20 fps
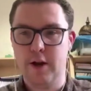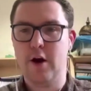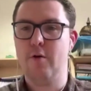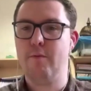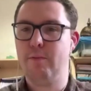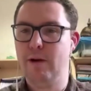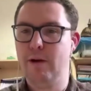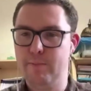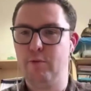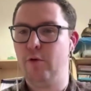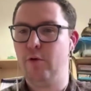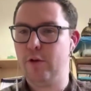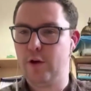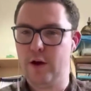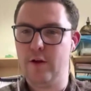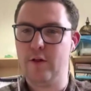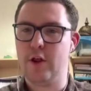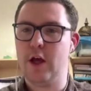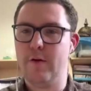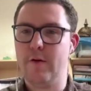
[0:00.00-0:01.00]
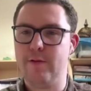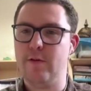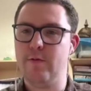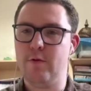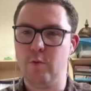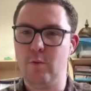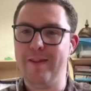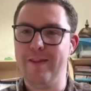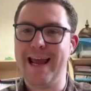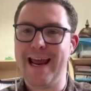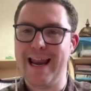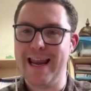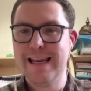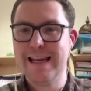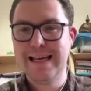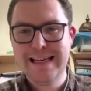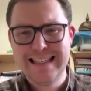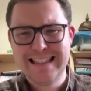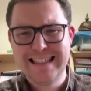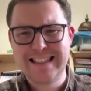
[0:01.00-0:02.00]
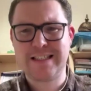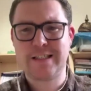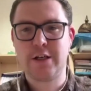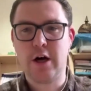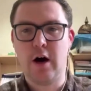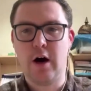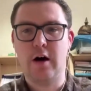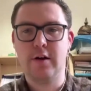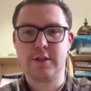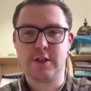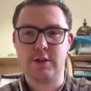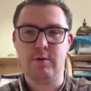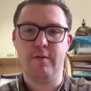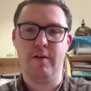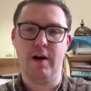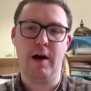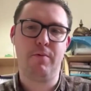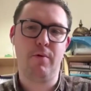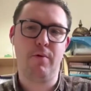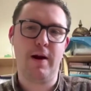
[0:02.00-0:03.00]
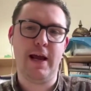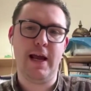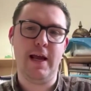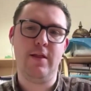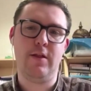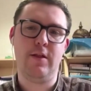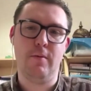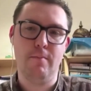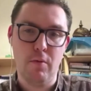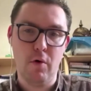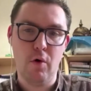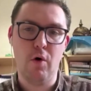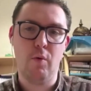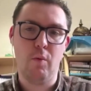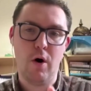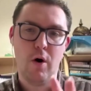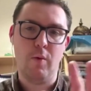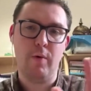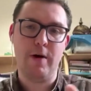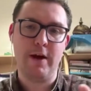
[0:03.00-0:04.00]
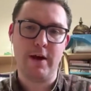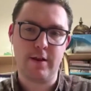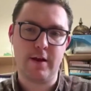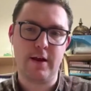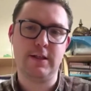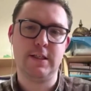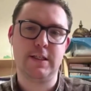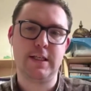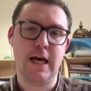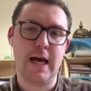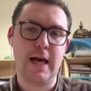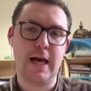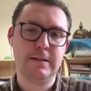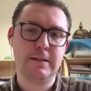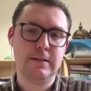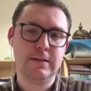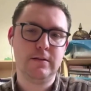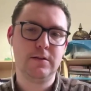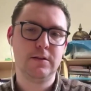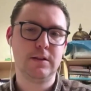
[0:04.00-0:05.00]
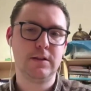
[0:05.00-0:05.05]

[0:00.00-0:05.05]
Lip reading: you know, liberals to conservatives within starts to evaporate into more what we see today.